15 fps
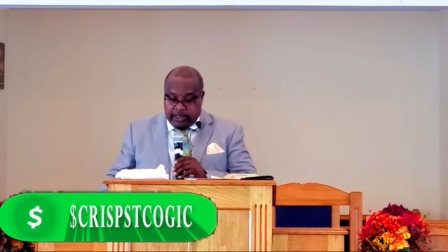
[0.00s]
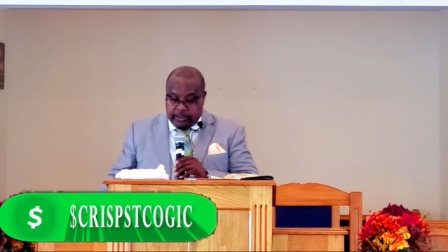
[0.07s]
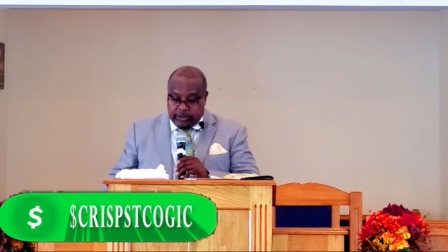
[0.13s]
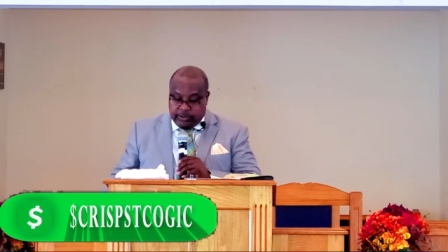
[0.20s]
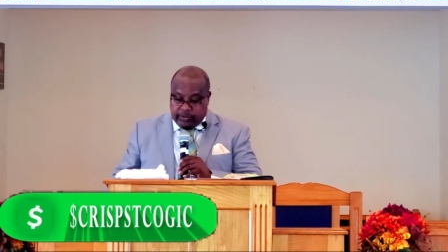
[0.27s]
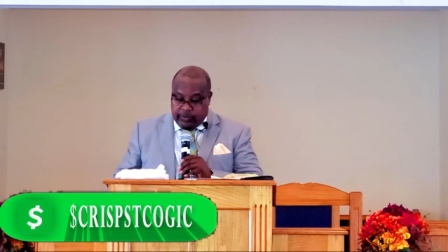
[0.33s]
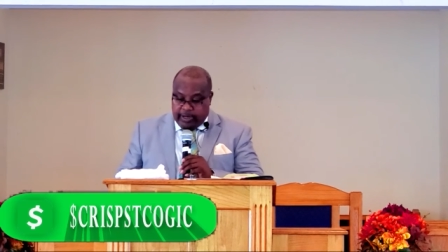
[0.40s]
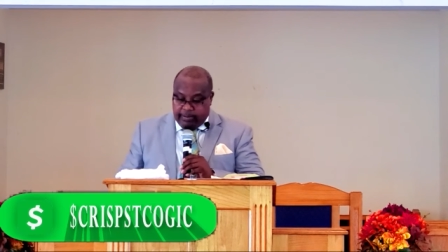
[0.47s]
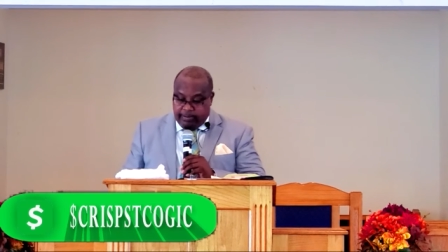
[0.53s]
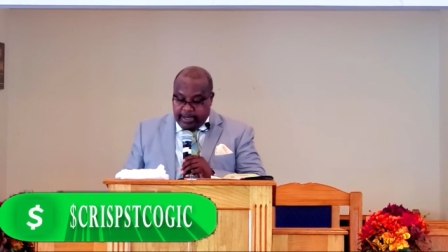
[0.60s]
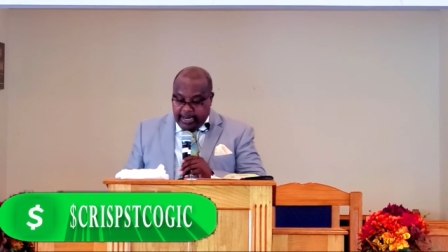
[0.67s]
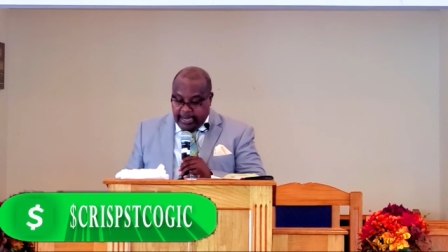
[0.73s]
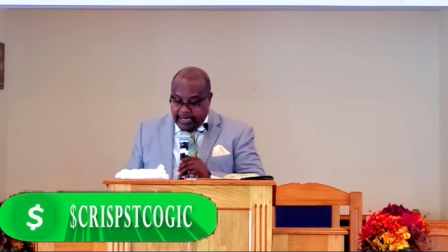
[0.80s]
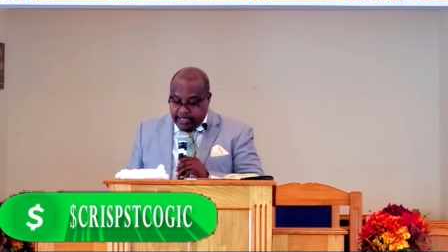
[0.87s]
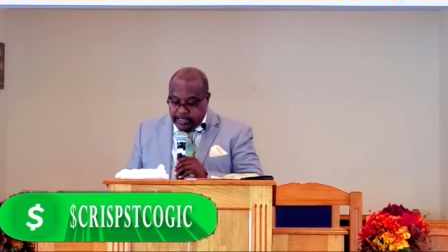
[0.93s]
So,
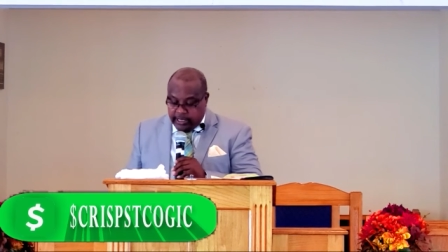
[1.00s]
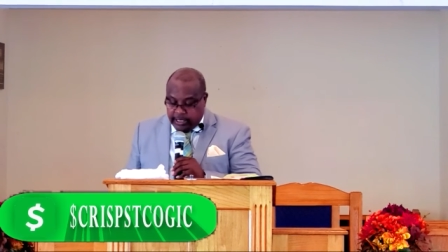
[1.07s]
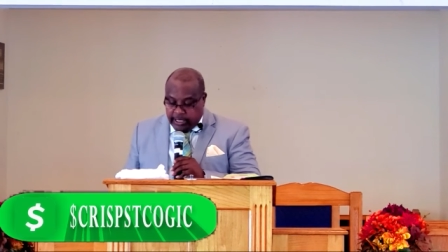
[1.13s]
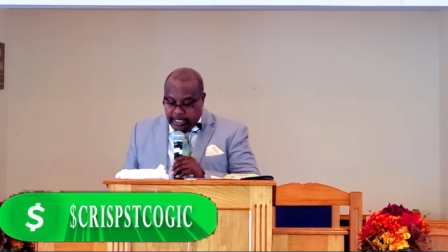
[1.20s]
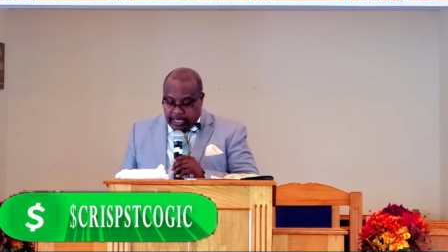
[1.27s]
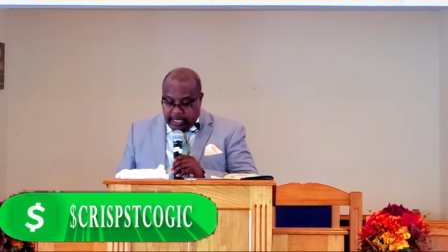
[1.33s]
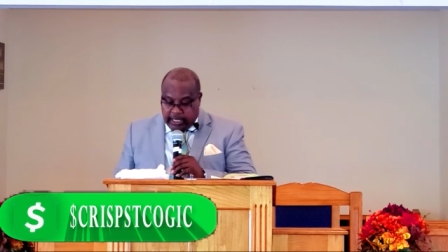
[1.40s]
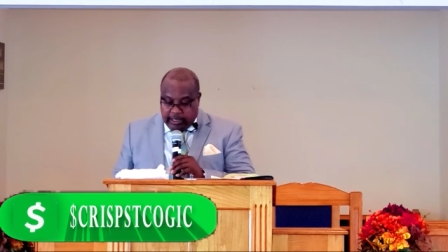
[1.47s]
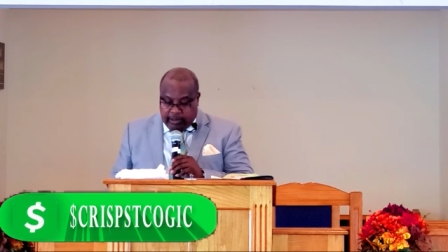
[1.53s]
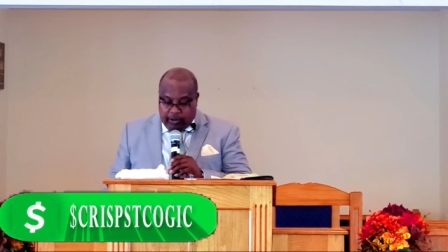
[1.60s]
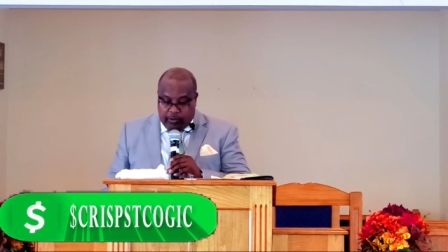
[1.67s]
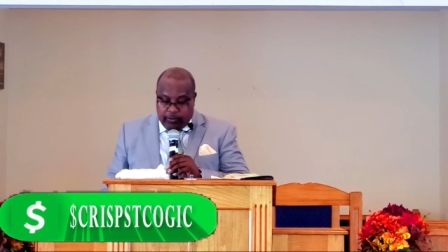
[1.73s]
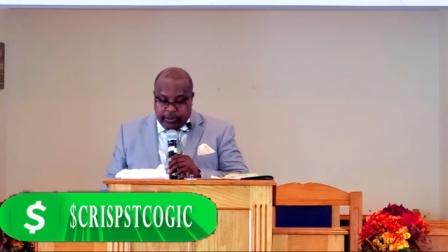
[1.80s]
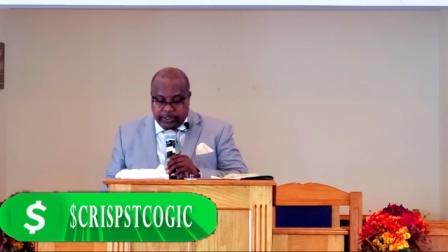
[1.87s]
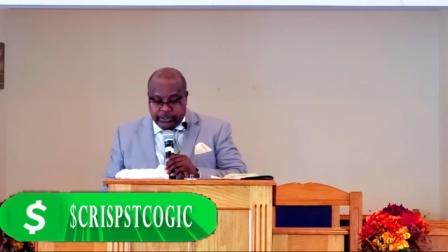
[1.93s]
amen.
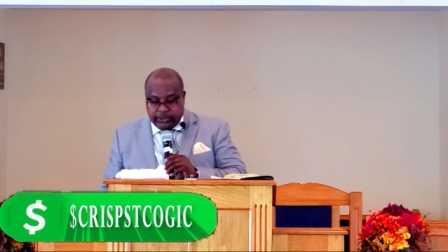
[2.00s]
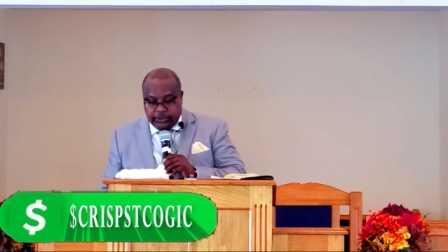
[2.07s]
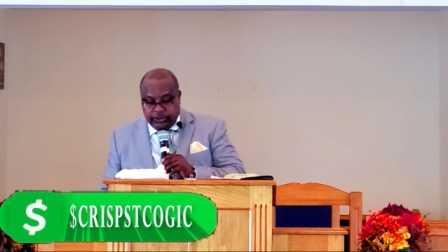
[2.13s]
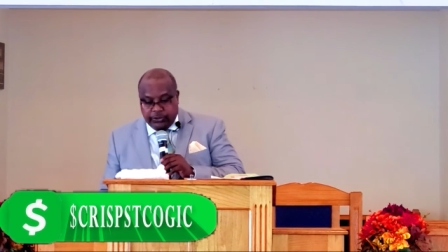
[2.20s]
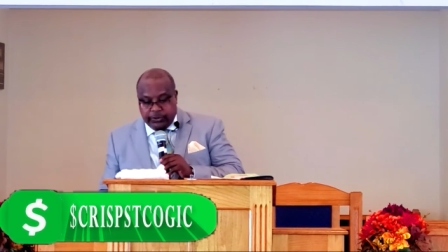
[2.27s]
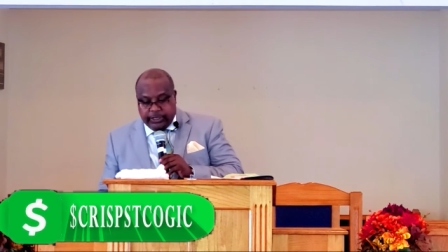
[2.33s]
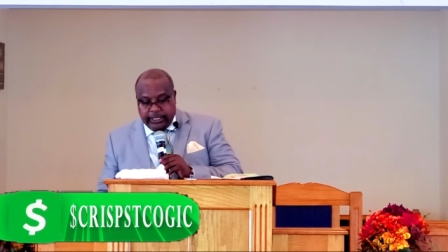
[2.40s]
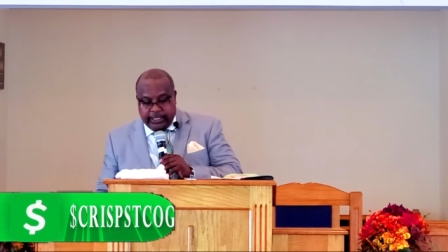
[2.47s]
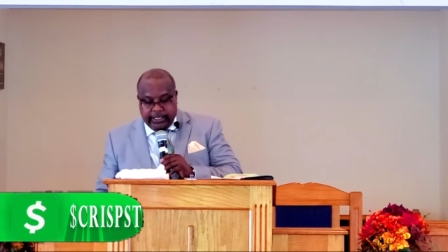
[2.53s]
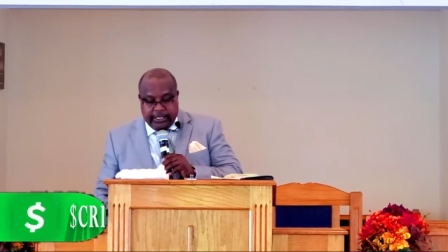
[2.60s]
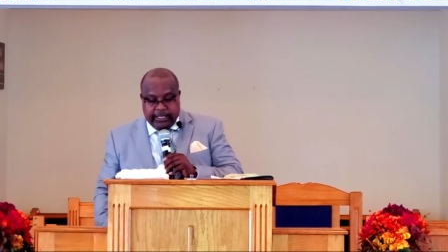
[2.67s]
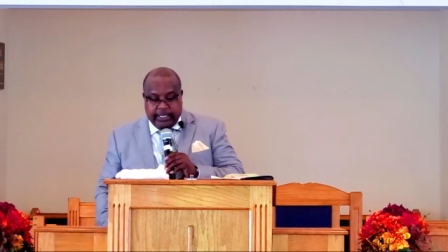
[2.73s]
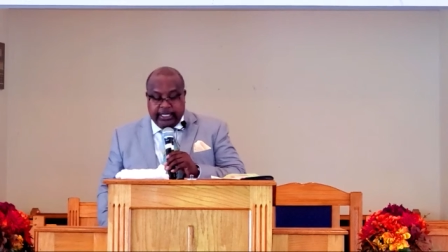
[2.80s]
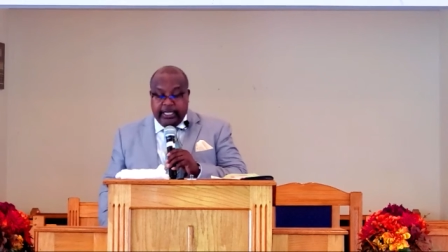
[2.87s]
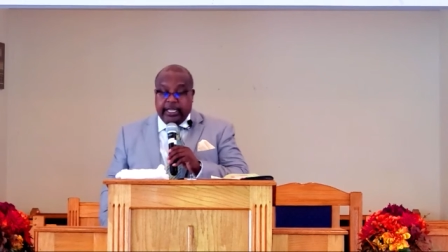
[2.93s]
Long as you
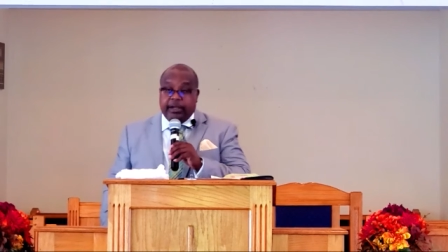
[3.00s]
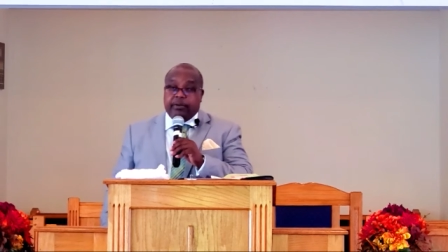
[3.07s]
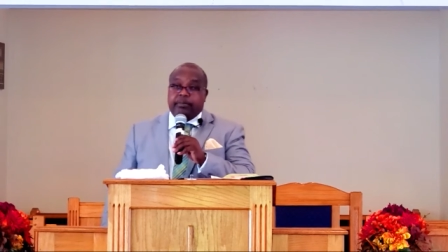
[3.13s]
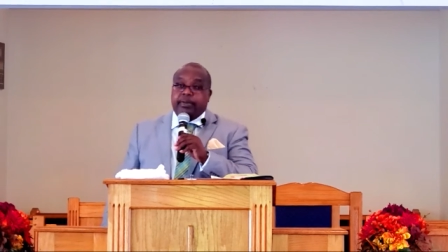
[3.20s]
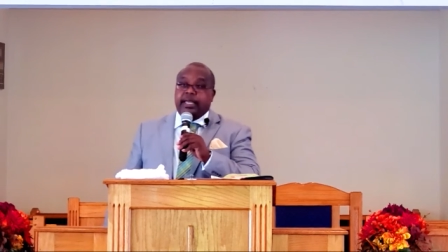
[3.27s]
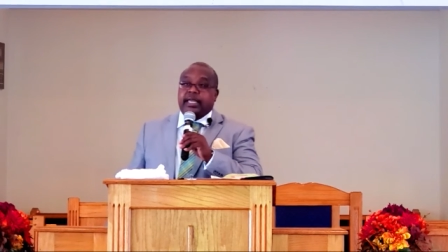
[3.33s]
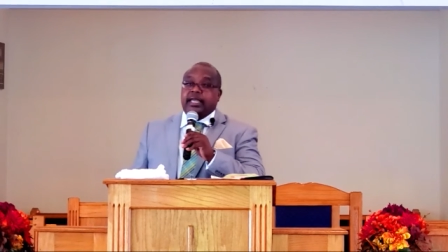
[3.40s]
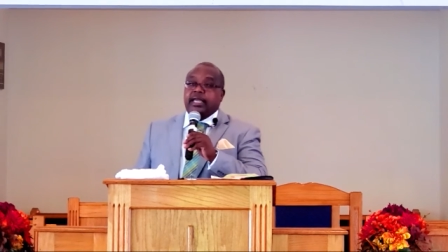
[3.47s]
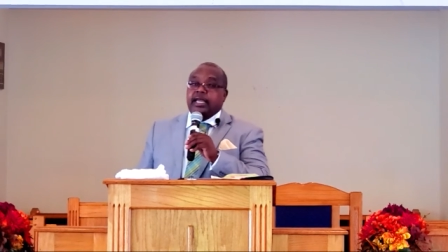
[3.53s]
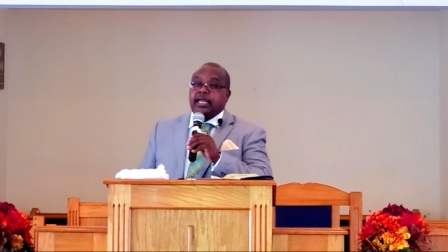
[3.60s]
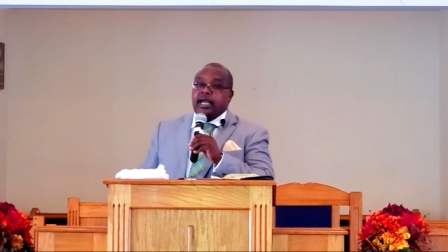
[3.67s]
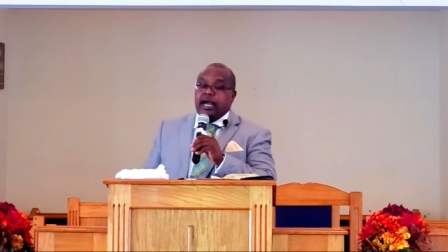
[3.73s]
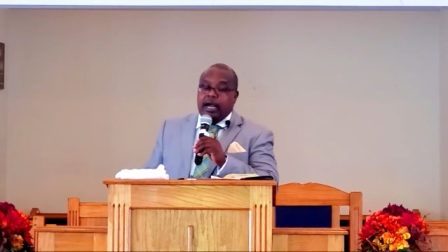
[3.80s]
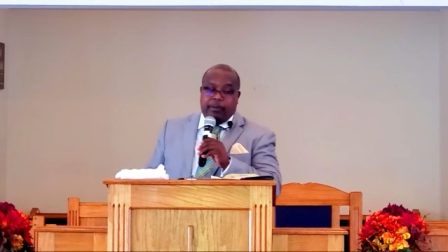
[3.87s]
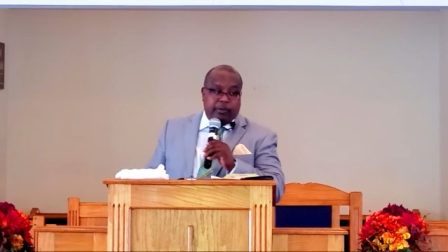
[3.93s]
can hear me,
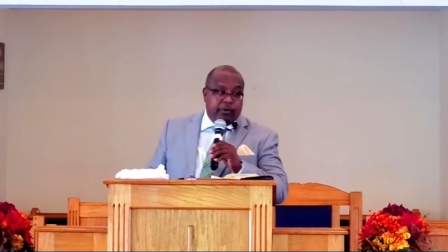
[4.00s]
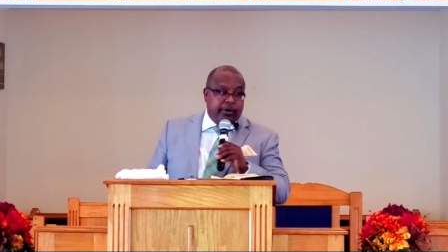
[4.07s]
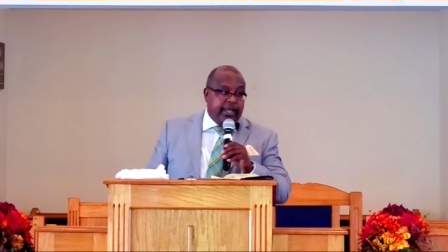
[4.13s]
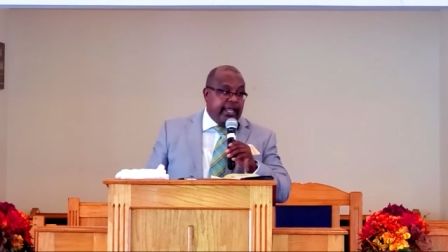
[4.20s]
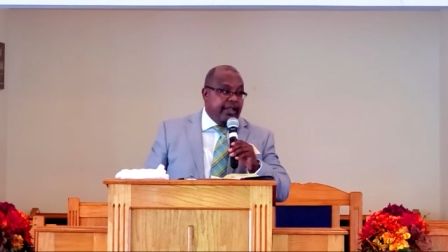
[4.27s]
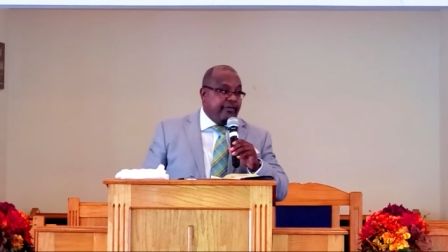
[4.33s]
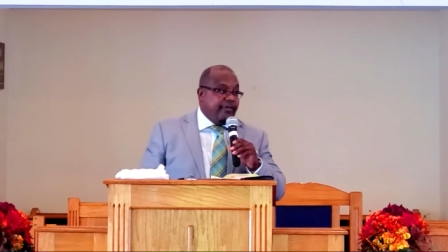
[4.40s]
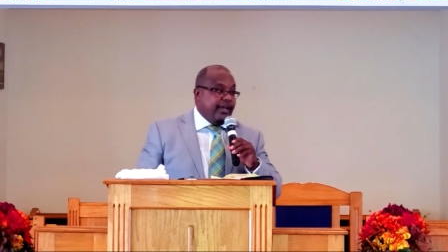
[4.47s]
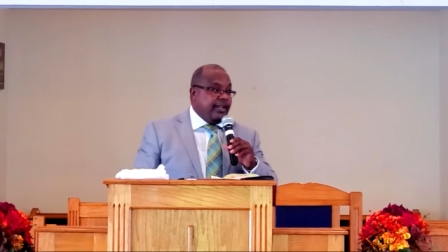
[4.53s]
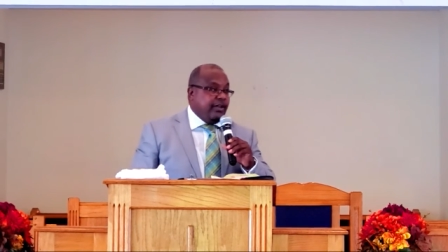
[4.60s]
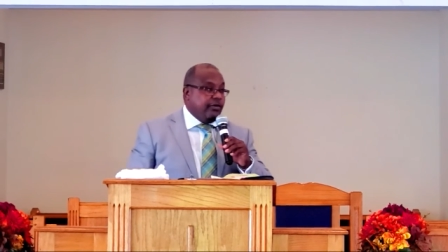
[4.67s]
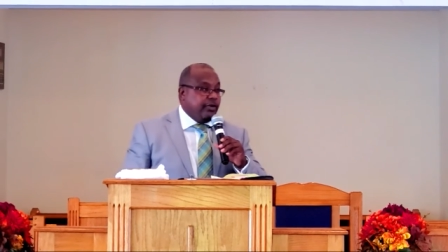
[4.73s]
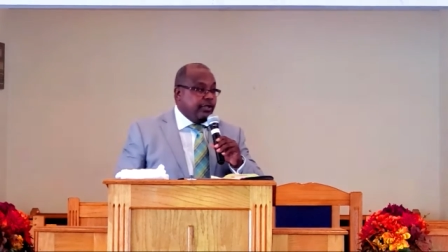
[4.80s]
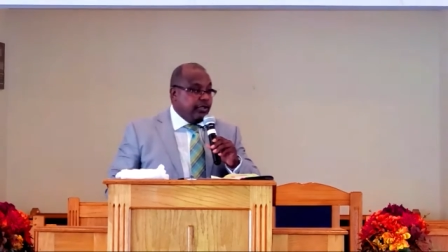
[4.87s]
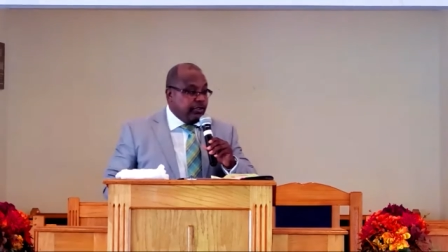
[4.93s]
I'm okay if I
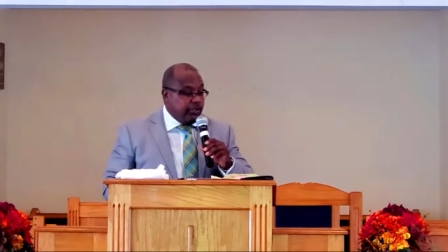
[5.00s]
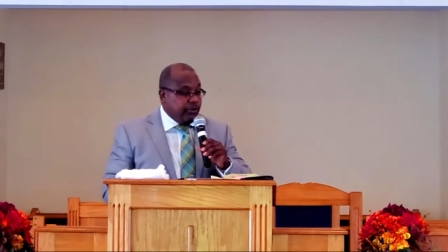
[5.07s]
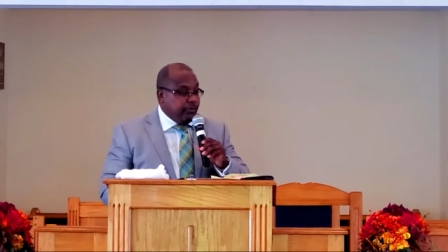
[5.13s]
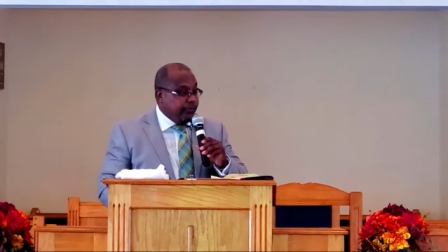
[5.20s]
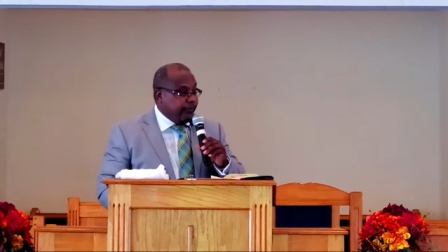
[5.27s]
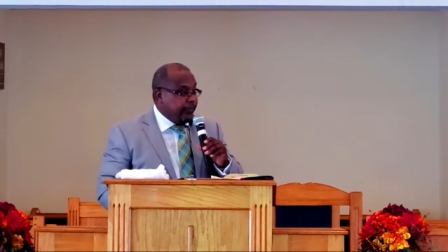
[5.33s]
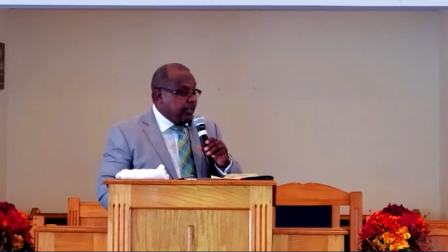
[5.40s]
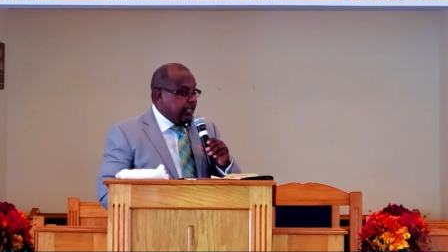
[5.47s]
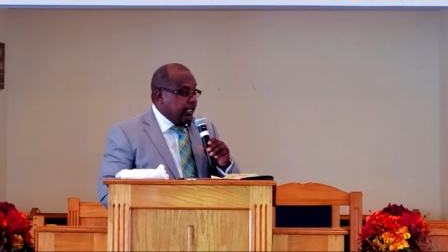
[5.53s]
don't hear you.